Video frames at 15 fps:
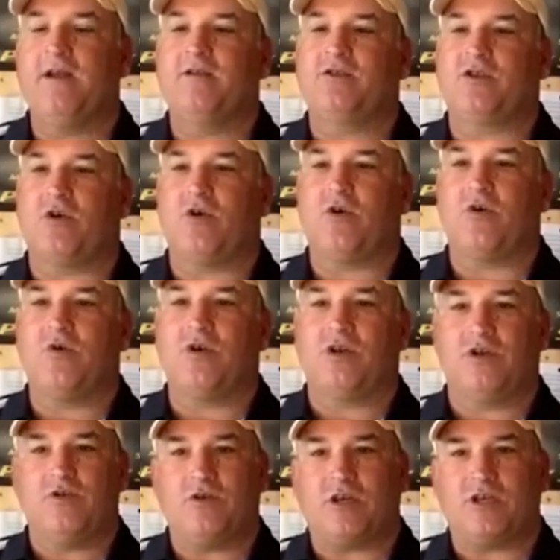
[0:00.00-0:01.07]
So
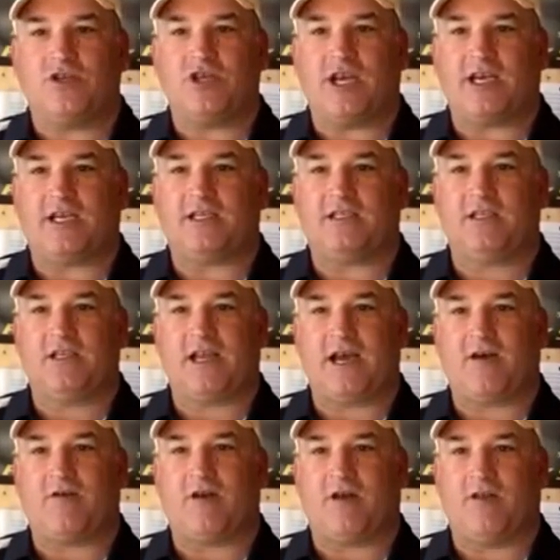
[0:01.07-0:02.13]
you can check us
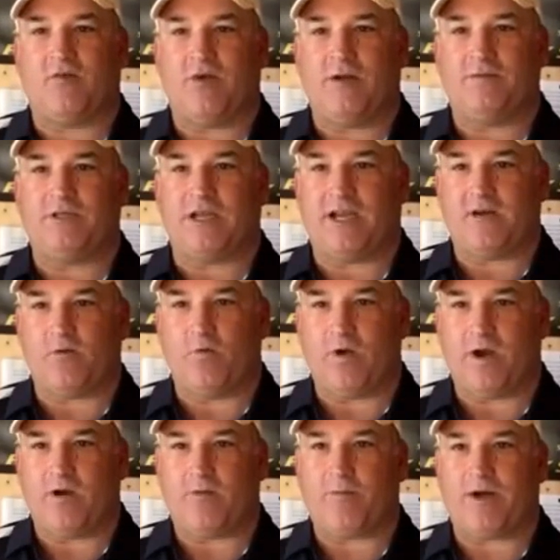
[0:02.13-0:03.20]
out on the website
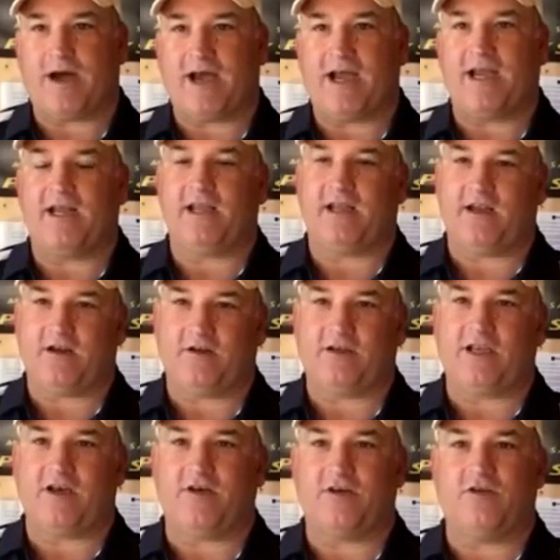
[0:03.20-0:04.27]
where to buy, and it'll
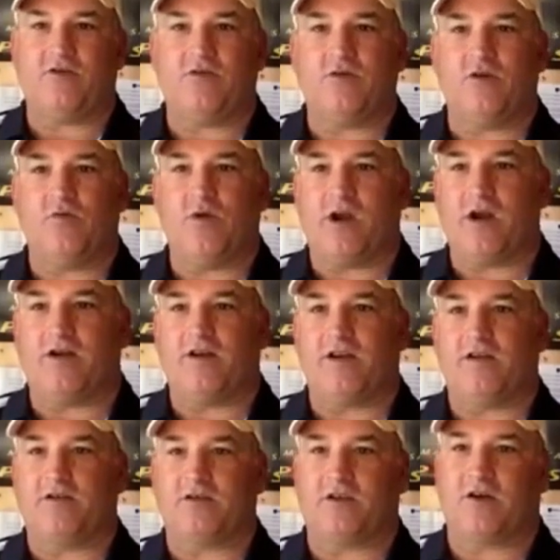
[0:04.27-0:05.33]
tell you where our
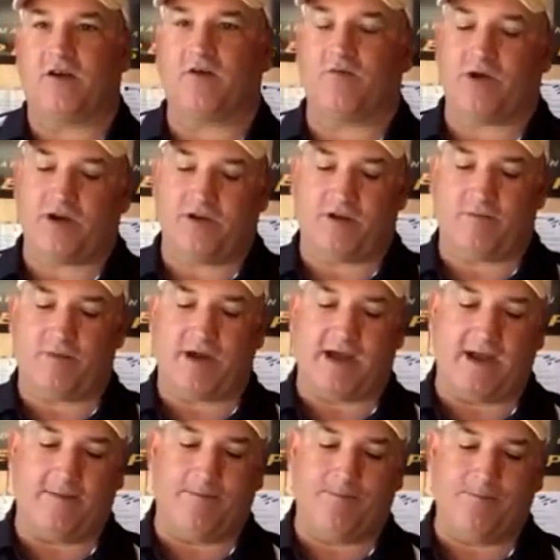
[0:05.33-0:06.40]
dealers are and where you can
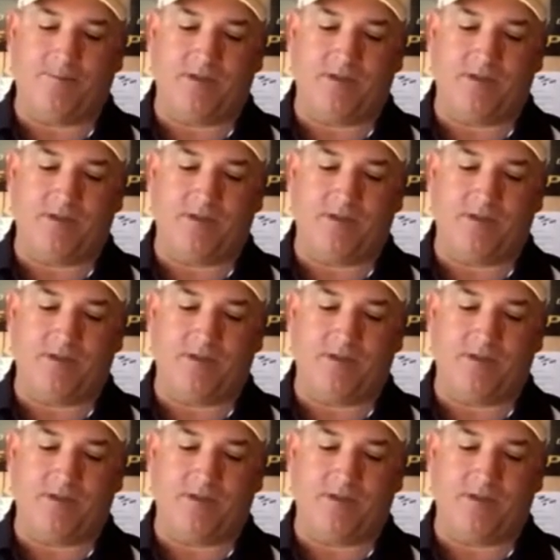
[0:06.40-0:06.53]
buy it.